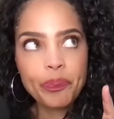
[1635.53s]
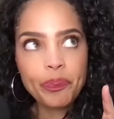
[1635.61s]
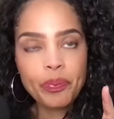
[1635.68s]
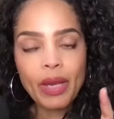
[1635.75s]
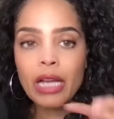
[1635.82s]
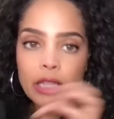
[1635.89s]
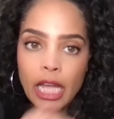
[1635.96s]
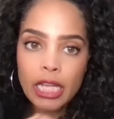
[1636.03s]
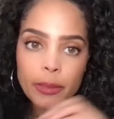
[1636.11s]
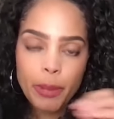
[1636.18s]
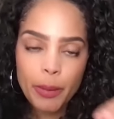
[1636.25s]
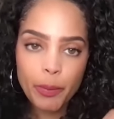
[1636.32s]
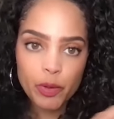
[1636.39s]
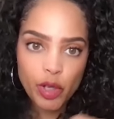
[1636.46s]
a lot of
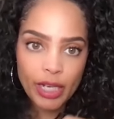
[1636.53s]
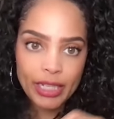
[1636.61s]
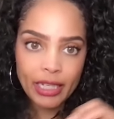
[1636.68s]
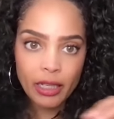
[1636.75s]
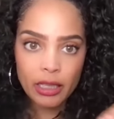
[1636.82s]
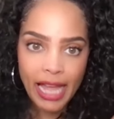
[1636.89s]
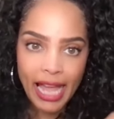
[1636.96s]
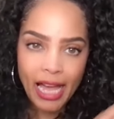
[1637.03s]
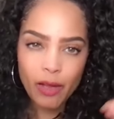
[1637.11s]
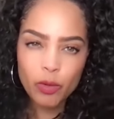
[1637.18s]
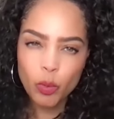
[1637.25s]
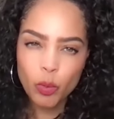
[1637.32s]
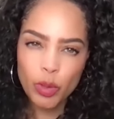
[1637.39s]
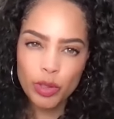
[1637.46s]
people try to
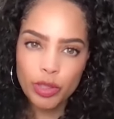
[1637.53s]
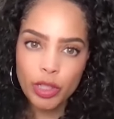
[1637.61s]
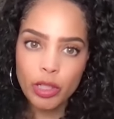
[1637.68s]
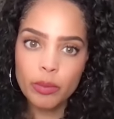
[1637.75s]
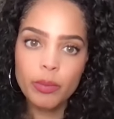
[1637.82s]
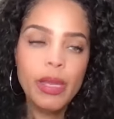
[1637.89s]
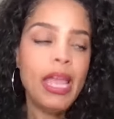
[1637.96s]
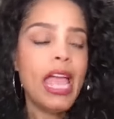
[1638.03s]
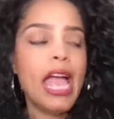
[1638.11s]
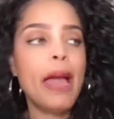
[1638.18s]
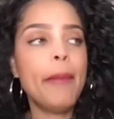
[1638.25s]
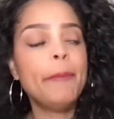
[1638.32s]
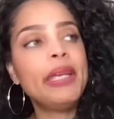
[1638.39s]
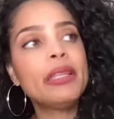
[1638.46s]
clown William
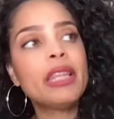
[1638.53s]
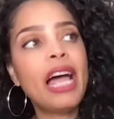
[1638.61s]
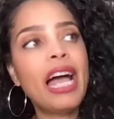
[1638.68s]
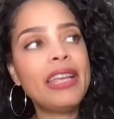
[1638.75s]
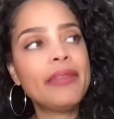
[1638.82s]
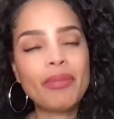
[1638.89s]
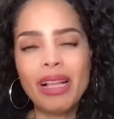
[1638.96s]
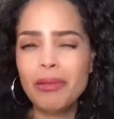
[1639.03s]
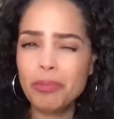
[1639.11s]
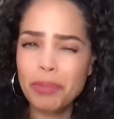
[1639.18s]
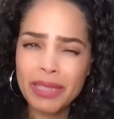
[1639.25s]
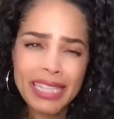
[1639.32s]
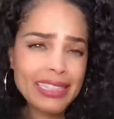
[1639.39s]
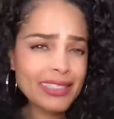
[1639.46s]
and be like,
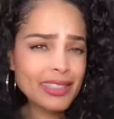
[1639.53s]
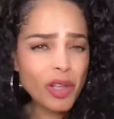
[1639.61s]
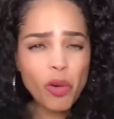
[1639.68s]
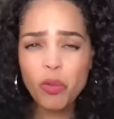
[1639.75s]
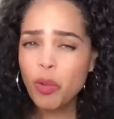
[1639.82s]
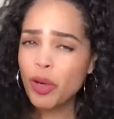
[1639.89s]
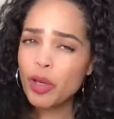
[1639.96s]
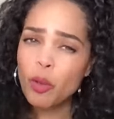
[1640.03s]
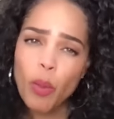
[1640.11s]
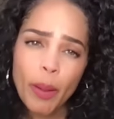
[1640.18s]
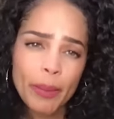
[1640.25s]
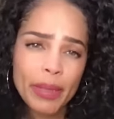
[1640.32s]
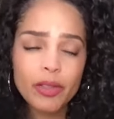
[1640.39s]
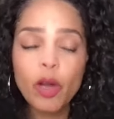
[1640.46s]
please, no royal
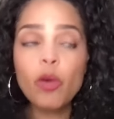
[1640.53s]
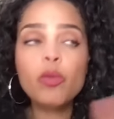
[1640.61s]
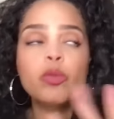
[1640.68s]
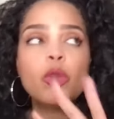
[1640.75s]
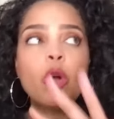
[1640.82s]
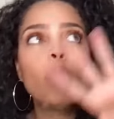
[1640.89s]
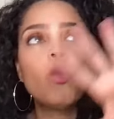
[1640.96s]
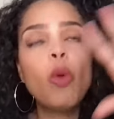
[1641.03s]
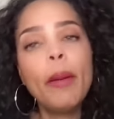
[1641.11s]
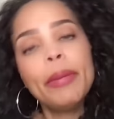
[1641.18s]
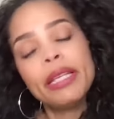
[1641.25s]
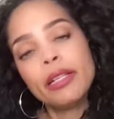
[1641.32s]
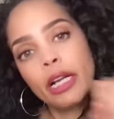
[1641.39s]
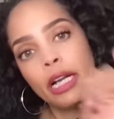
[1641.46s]
woman, no
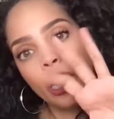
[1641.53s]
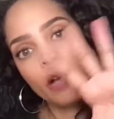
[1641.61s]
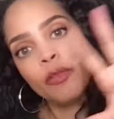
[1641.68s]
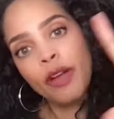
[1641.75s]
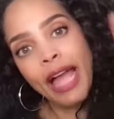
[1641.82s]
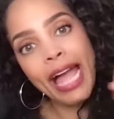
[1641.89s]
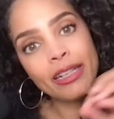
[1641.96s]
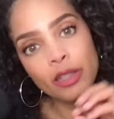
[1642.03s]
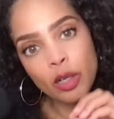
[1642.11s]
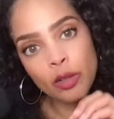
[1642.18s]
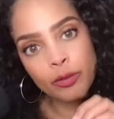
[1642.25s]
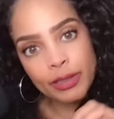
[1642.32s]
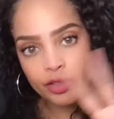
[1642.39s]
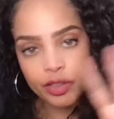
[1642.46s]
woman of
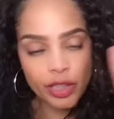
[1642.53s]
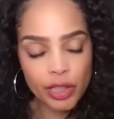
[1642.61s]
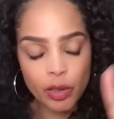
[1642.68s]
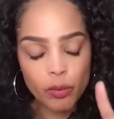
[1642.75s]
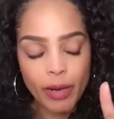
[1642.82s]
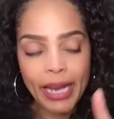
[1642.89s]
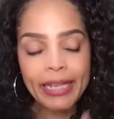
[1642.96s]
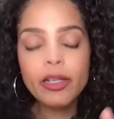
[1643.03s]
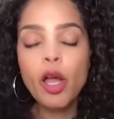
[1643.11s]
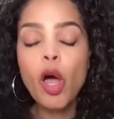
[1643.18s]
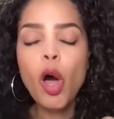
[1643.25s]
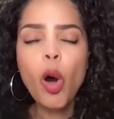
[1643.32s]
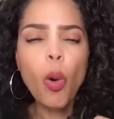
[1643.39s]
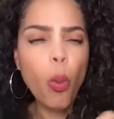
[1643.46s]
Aristio, right,
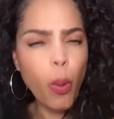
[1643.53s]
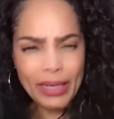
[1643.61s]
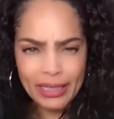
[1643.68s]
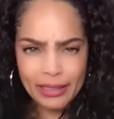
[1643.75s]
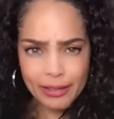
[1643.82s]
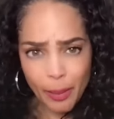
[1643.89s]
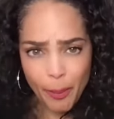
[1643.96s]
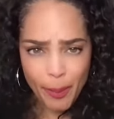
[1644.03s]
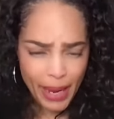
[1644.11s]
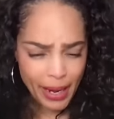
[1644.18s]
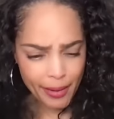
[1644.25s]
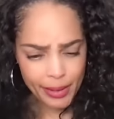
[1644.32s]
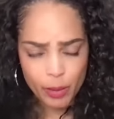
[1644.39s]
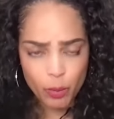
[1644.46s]
wanted to
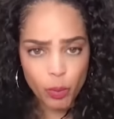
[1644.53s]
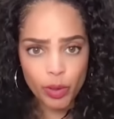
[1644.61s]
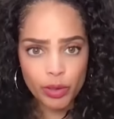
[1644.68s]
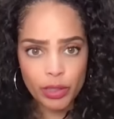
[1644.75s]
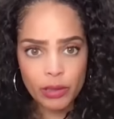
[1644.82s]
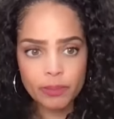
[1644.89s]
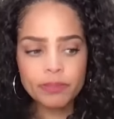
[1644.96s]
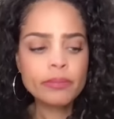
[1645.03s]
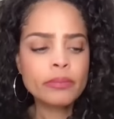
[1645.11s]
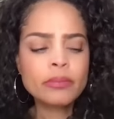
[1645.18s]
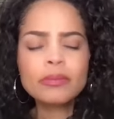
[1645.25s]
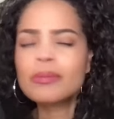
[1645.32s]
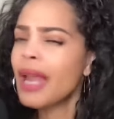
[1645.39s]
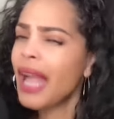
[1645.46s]
marry William.
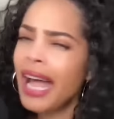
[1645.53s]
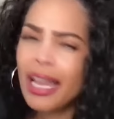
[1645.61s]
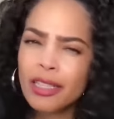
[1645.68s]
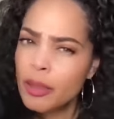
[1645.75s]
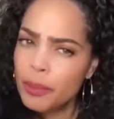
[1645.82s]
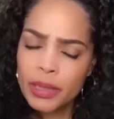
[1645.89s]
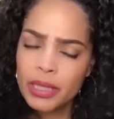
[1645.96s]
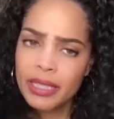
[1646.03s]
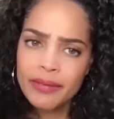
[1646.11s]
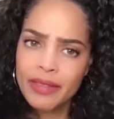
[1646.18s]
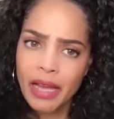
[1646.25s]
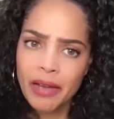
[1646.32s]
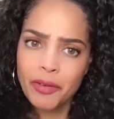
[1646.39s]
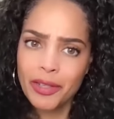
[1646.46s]
I don't believe
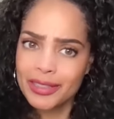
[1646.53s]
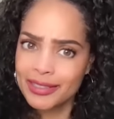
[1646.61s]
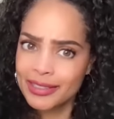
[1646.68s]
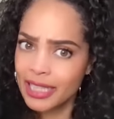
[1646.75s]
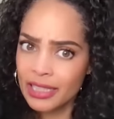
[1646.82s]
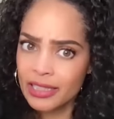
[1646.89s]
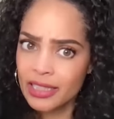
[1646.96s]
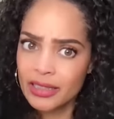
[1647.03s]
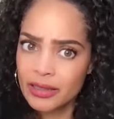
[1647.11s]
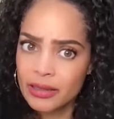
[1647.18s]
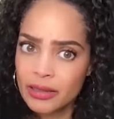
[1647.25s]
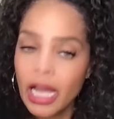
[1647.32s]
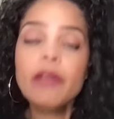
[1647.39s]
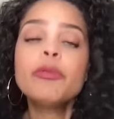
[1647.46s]
that for a second.
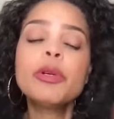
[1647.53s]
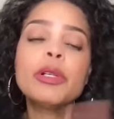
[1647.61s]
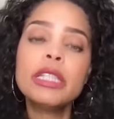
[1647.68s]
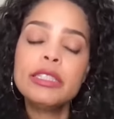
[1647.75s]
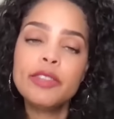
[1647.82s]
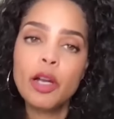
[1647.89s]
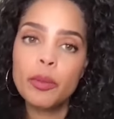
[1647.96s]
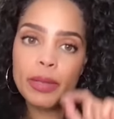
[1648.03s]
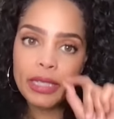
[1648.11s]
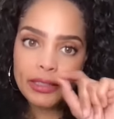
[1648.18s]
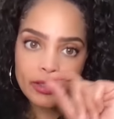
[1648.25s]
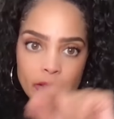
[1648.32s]
I really don't, because